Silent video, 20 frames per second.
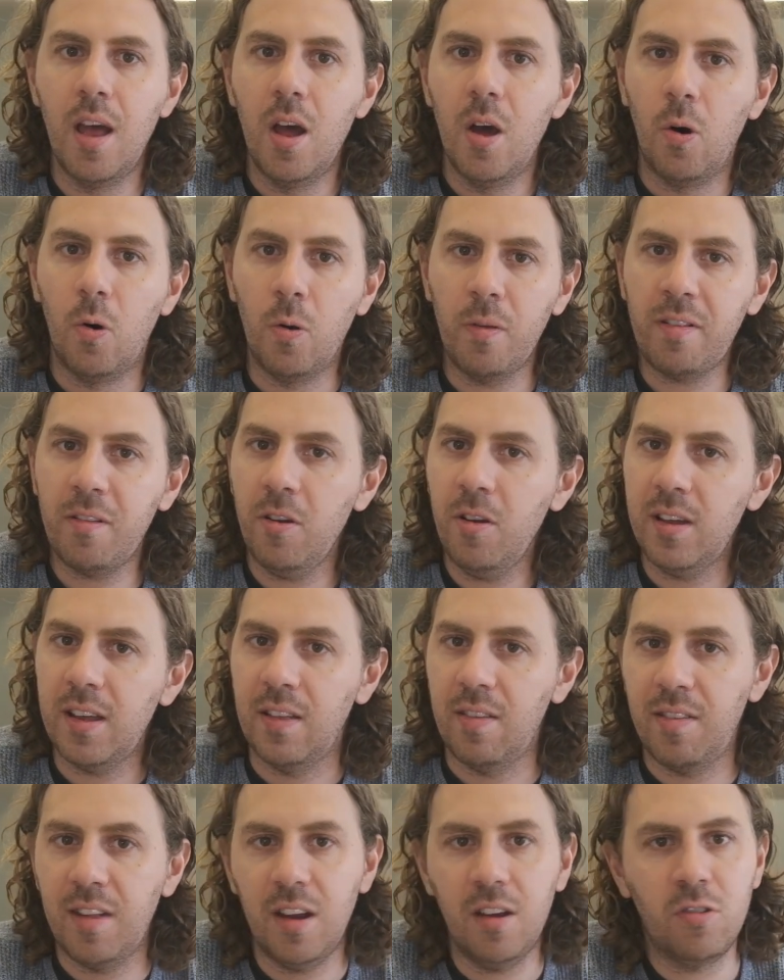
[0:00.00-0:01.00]
Also,
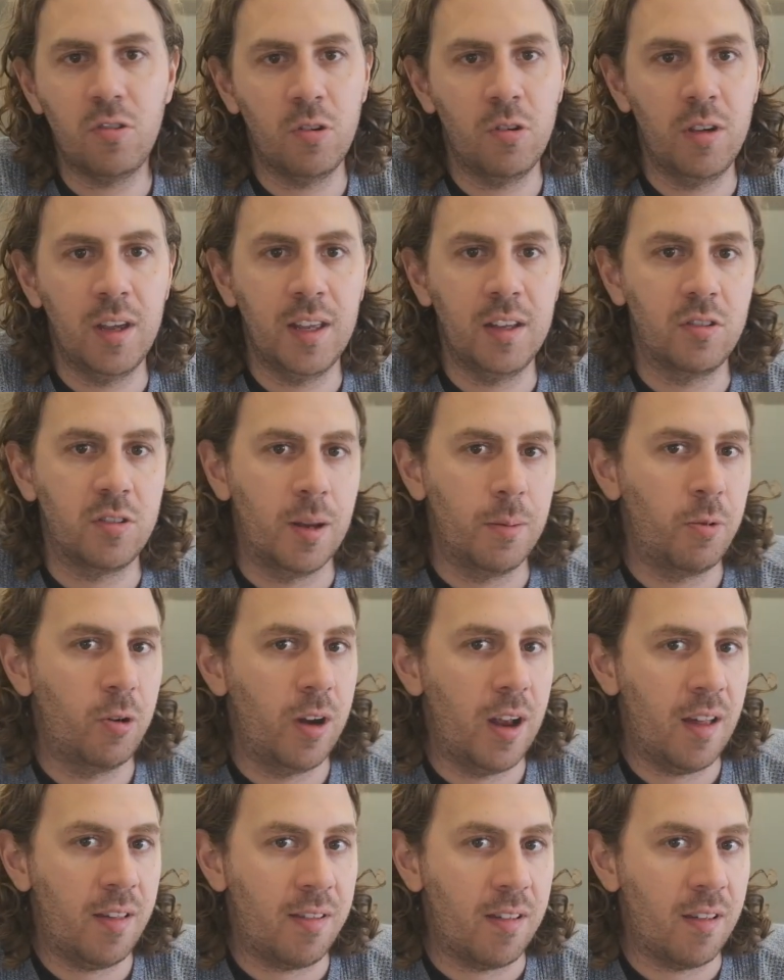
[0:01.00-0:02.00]
consider doing
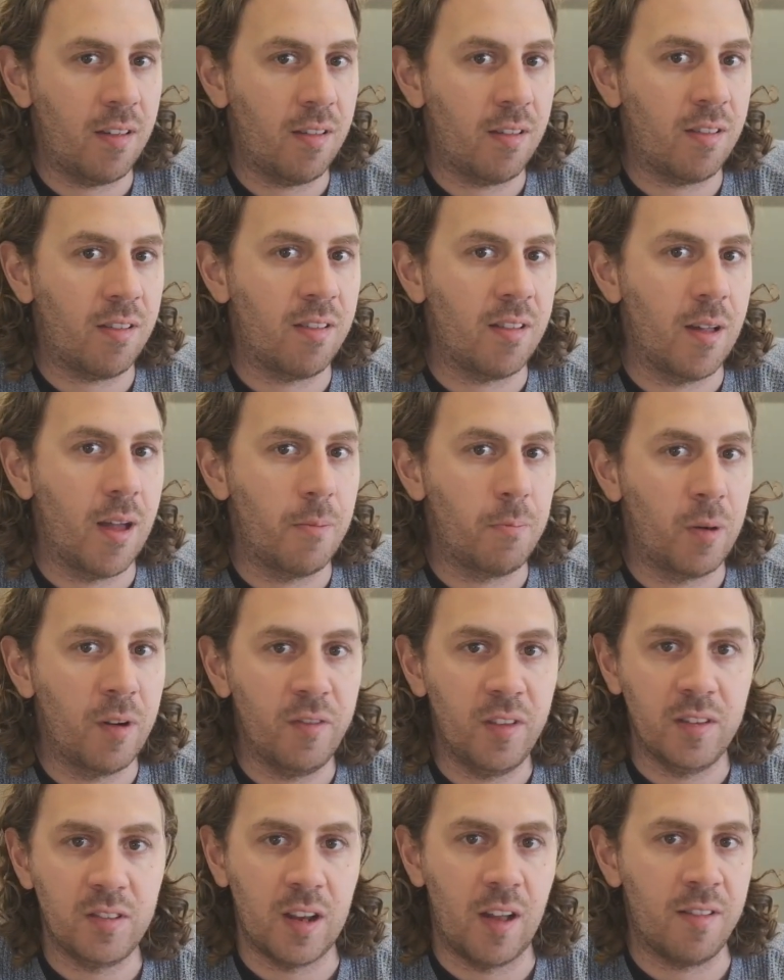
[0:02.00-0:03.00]
Tiberius's
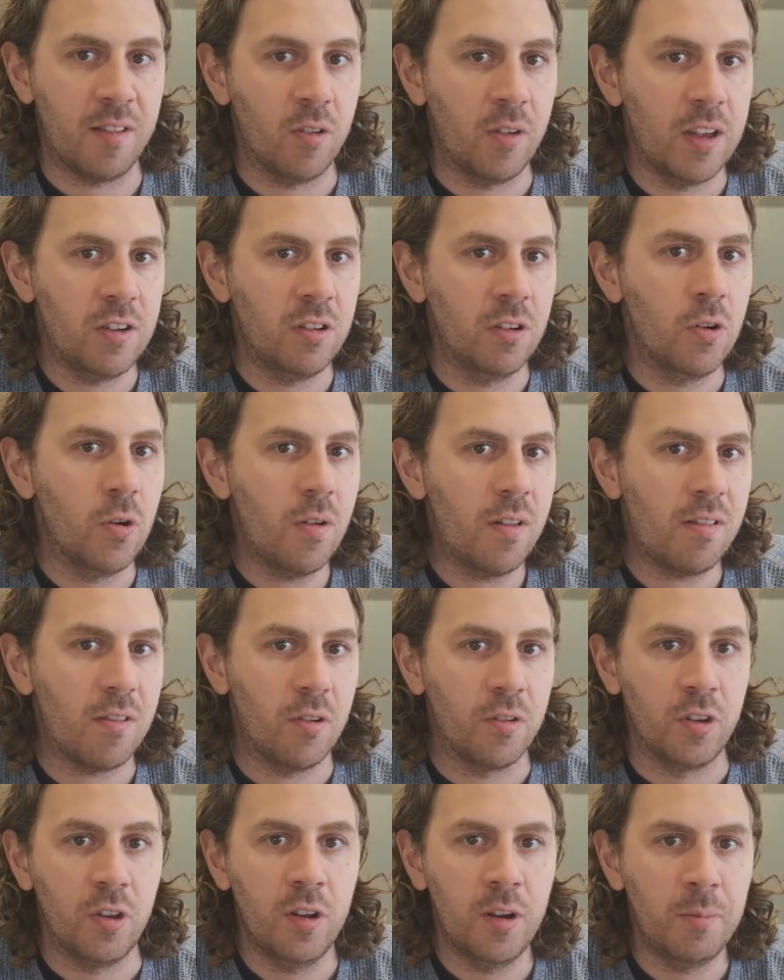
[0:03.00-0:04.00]
privilege escalation course
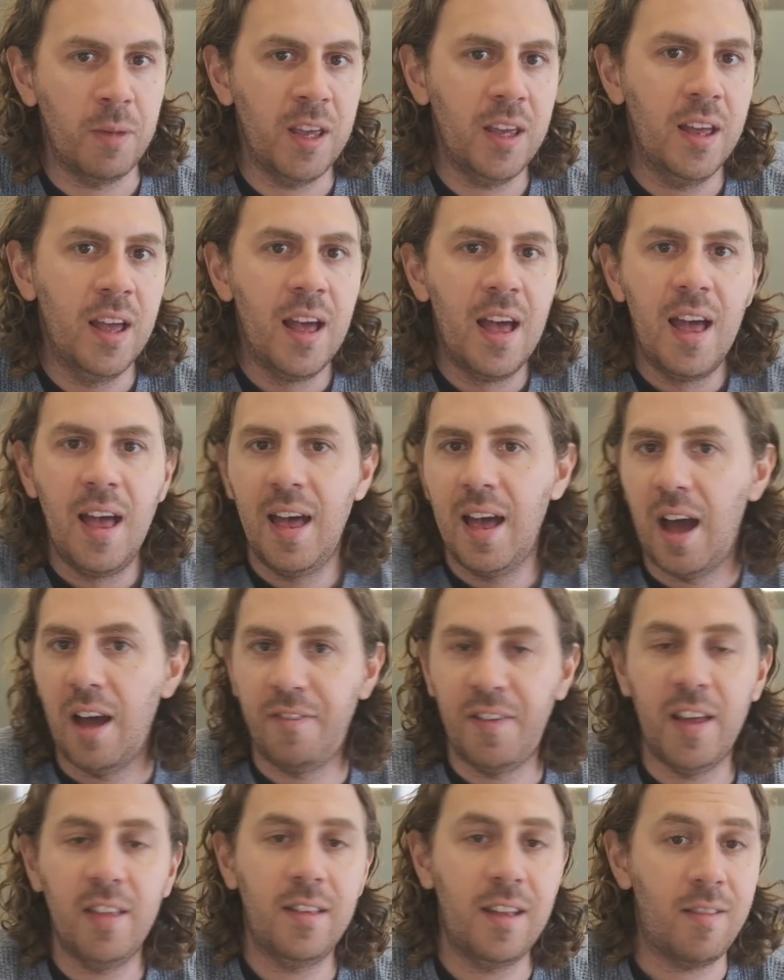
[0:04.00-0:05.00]
on Udemy.
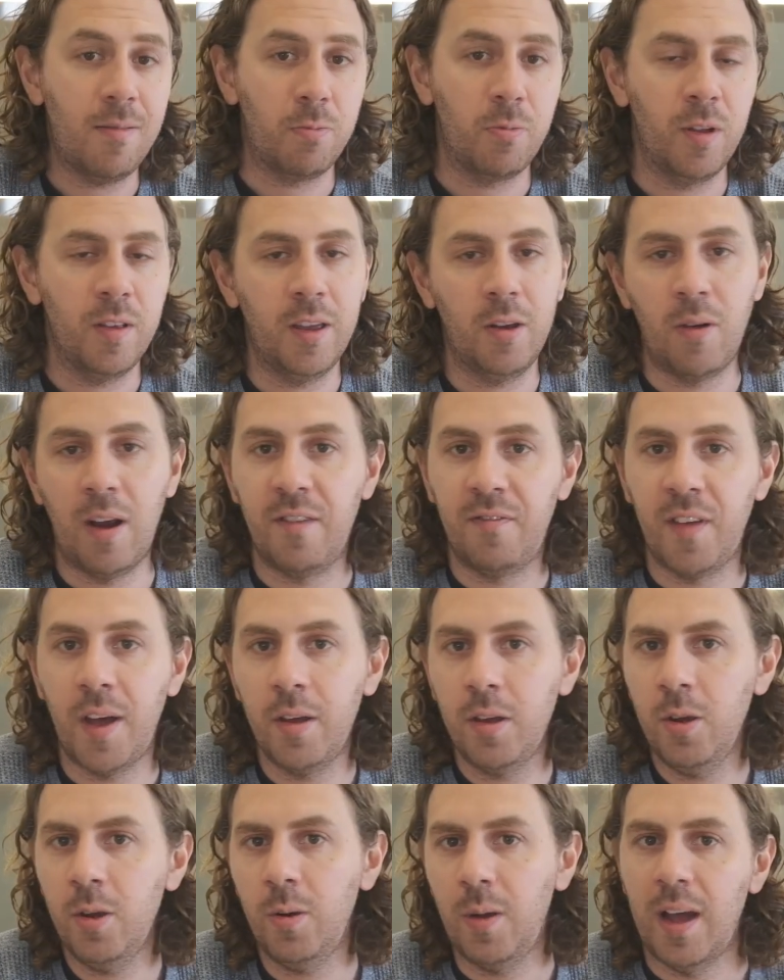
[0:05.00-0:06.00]
I found this really great
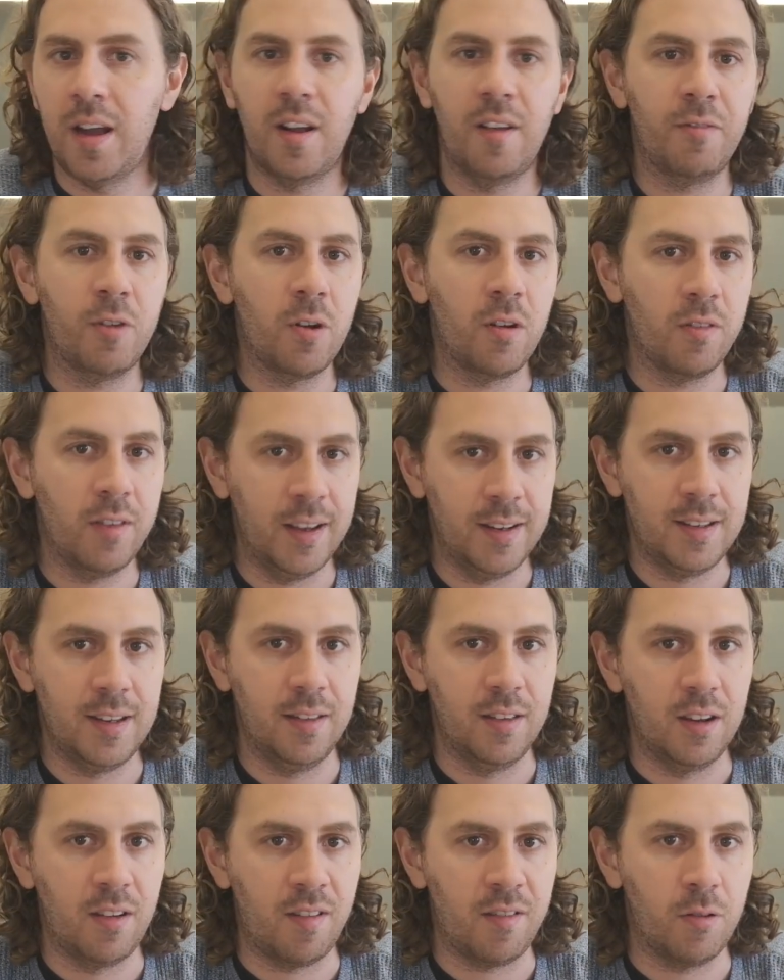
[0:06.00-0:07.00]
value and I've got it linked
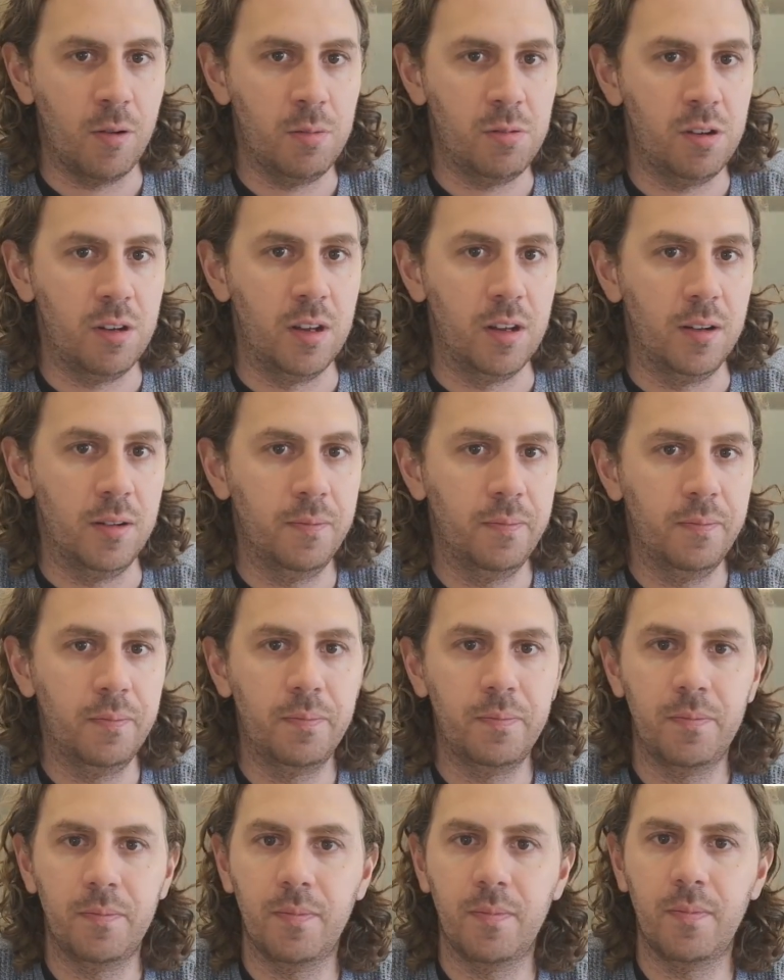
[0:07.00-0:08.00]
in the description.
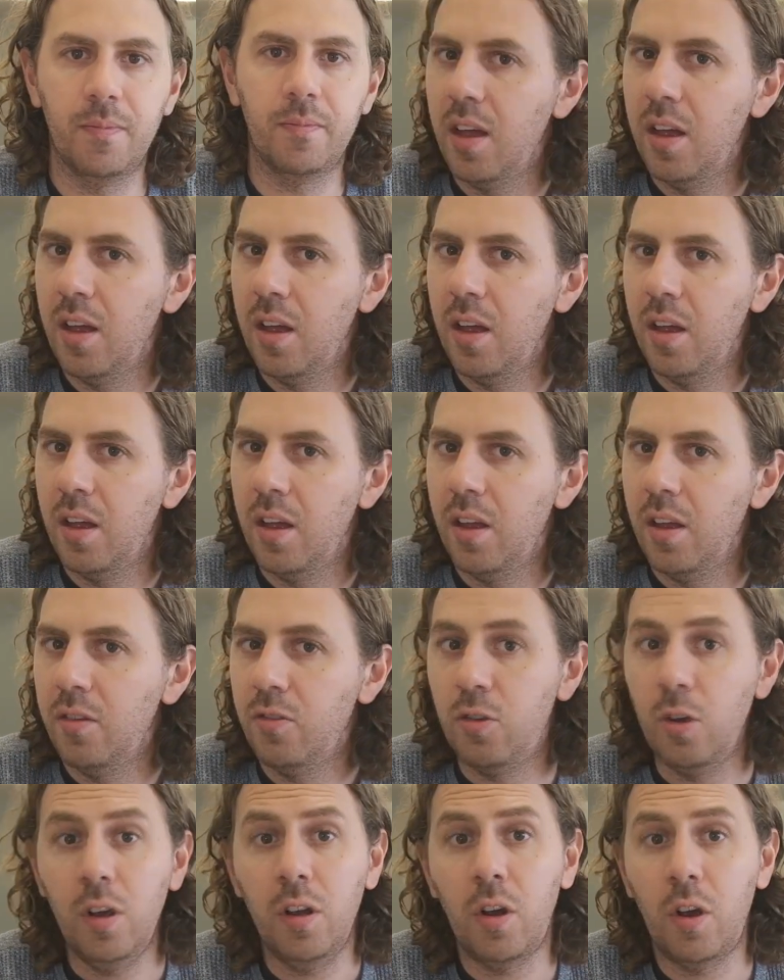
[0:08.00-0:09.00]

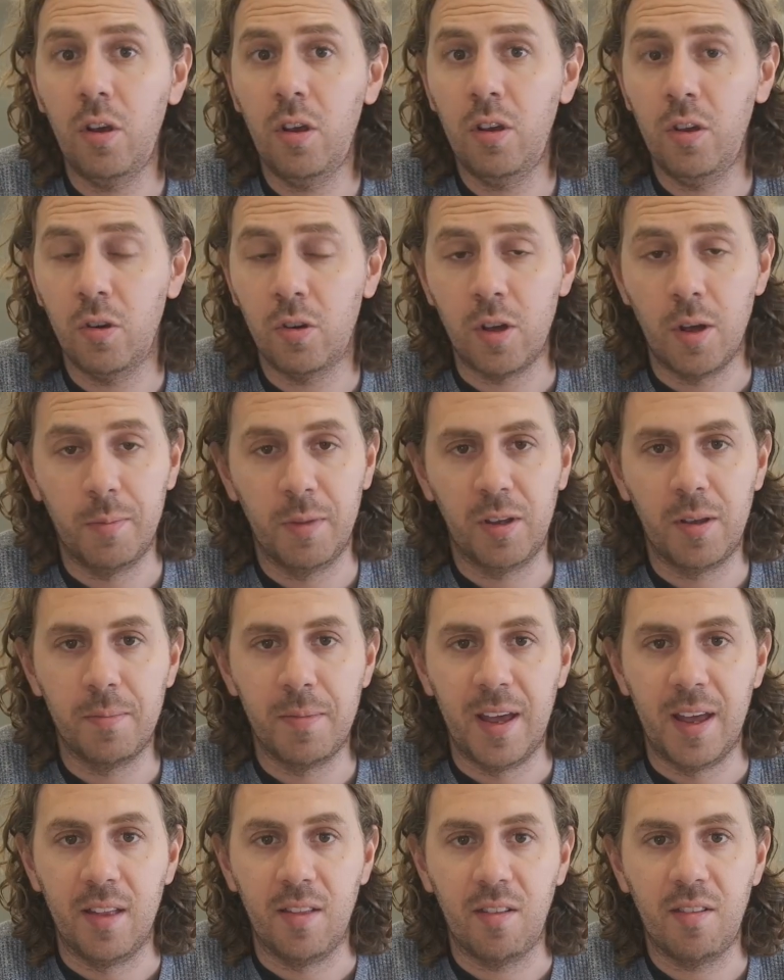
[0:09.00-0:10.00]
Do you know your common
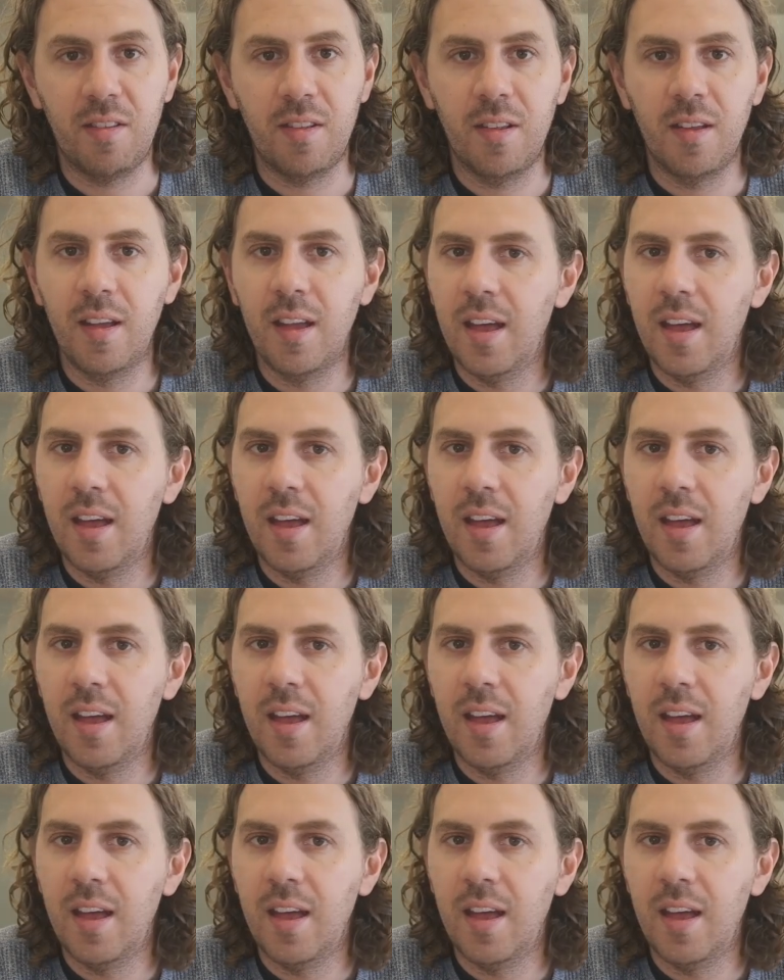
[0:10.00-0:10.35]
commands?